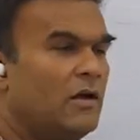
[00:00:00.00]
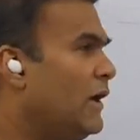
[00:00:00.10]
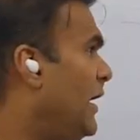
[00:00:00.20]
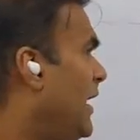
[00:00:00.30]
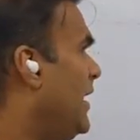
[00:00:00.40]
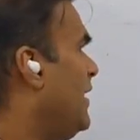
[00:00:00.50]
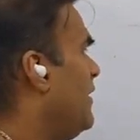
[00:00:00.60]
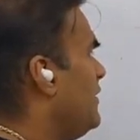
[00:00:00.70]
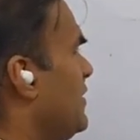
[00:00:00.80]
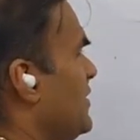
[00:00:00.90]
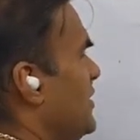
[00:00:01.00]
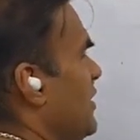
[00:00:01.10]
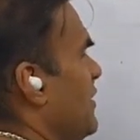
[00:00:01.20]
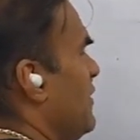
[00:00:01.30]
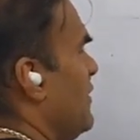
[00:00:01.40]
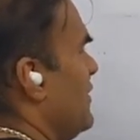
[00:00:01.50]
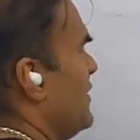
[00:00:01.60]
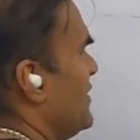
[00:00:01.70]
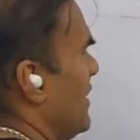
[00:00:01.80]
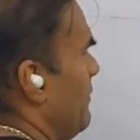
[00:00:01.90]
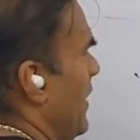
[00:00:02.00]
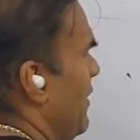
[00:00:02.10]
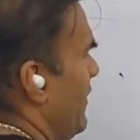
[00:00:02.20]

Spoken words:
A. Sir, supply